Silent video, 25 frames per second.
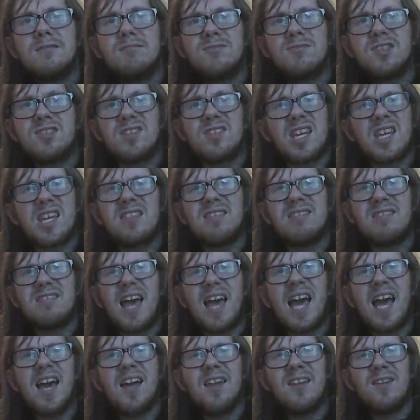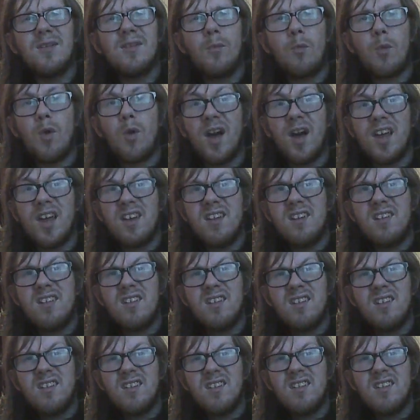Just like that? What?
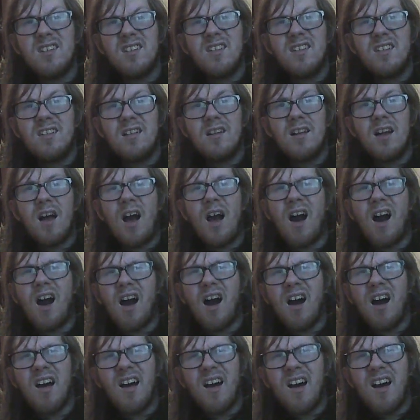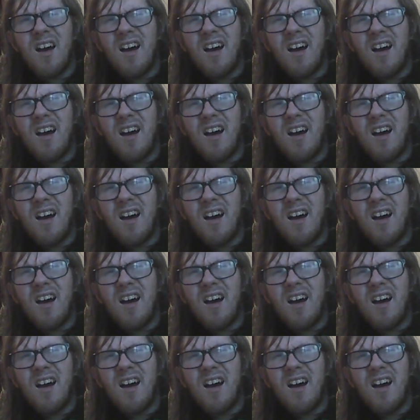Huh?